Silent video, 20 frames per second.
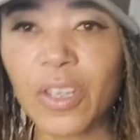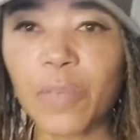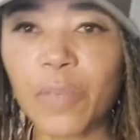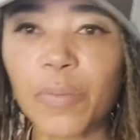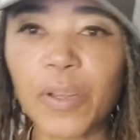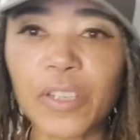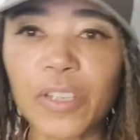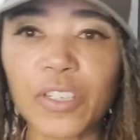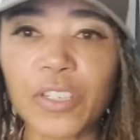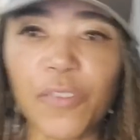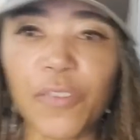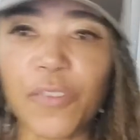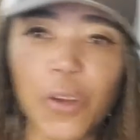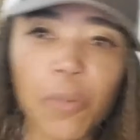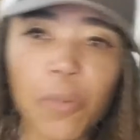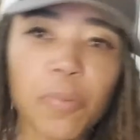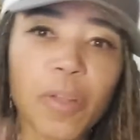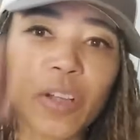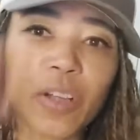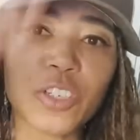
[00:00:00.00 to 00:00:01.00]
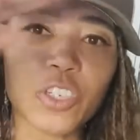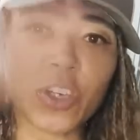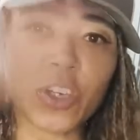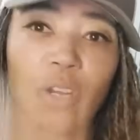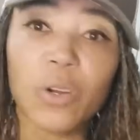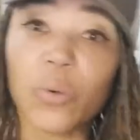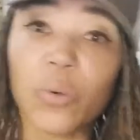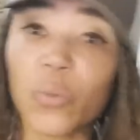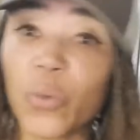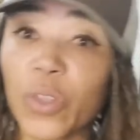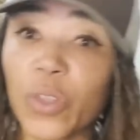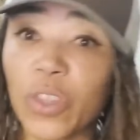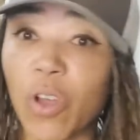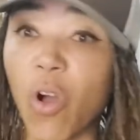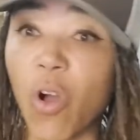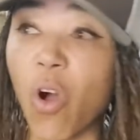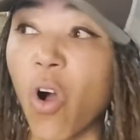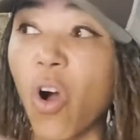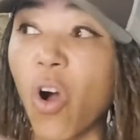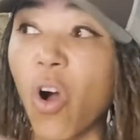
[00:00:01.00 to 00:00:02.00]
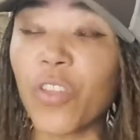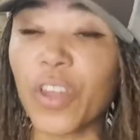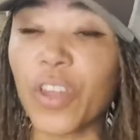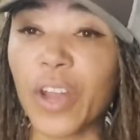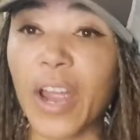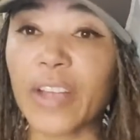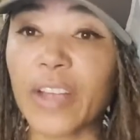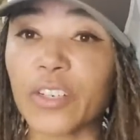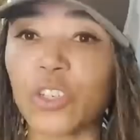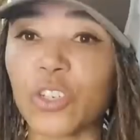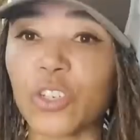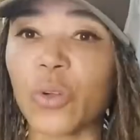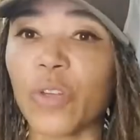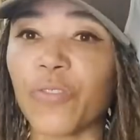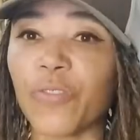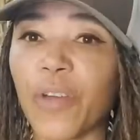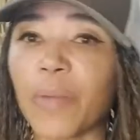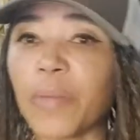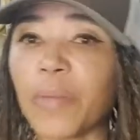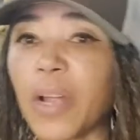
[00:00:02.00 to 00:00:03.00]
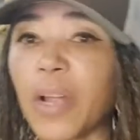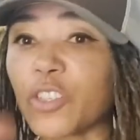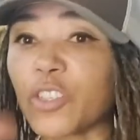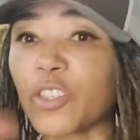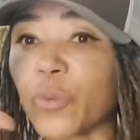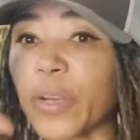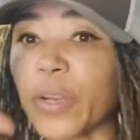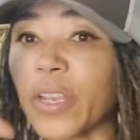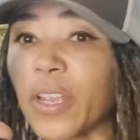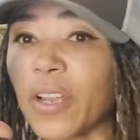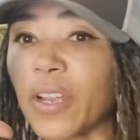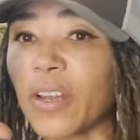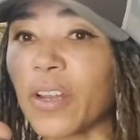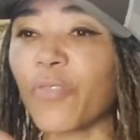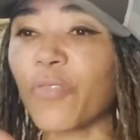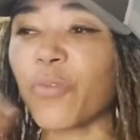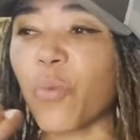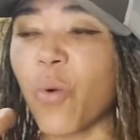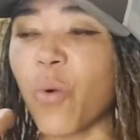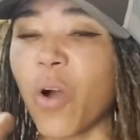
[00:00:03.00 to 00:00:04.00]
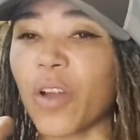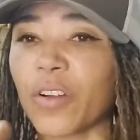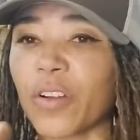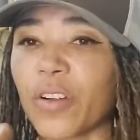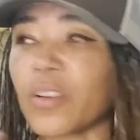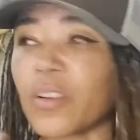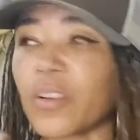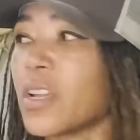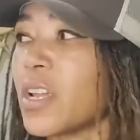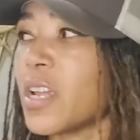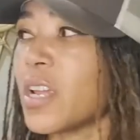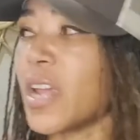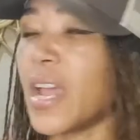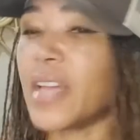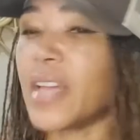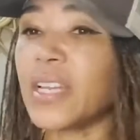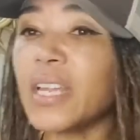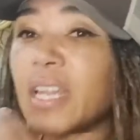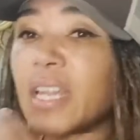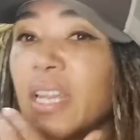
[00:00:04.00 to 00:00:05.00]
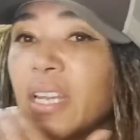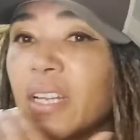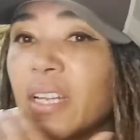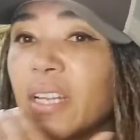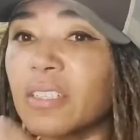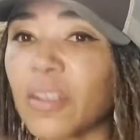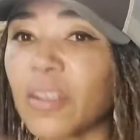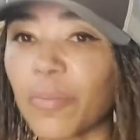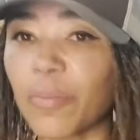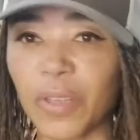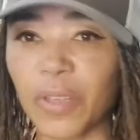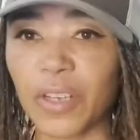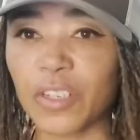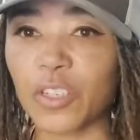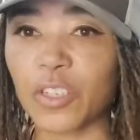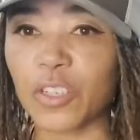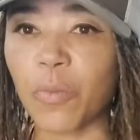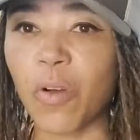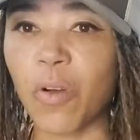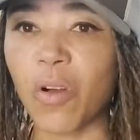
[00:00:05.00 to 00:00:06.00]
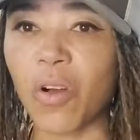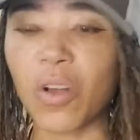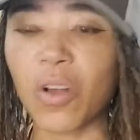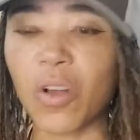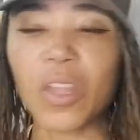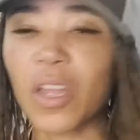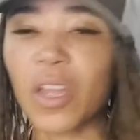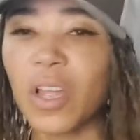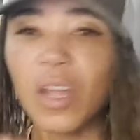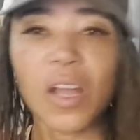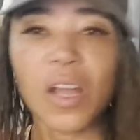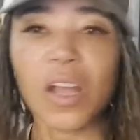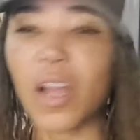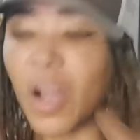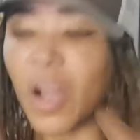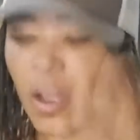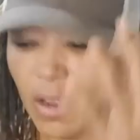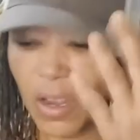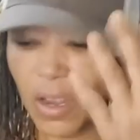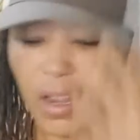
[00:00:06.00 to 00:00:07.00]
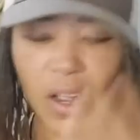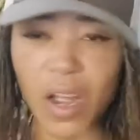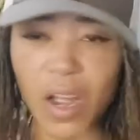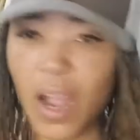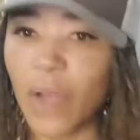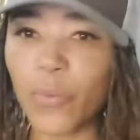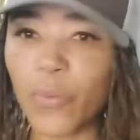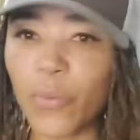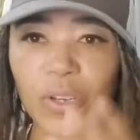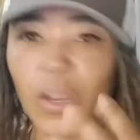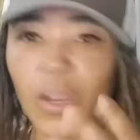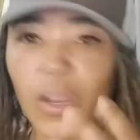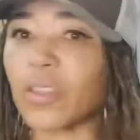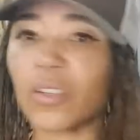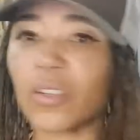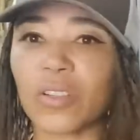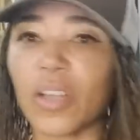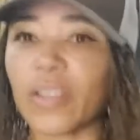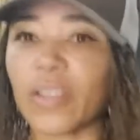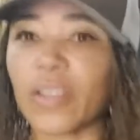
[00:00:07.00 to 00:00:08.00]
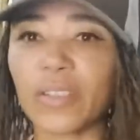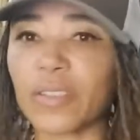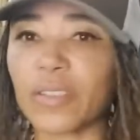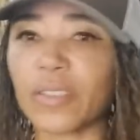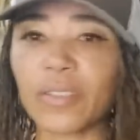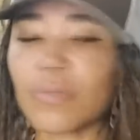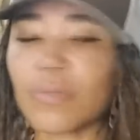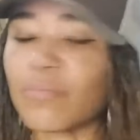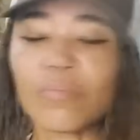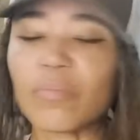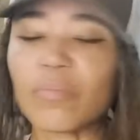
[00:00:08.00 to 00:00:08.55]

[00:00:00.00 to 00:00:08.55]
Because if your blood sugar, with all that I do, if I'm not drinking enough water and eating something small, I would not look like this.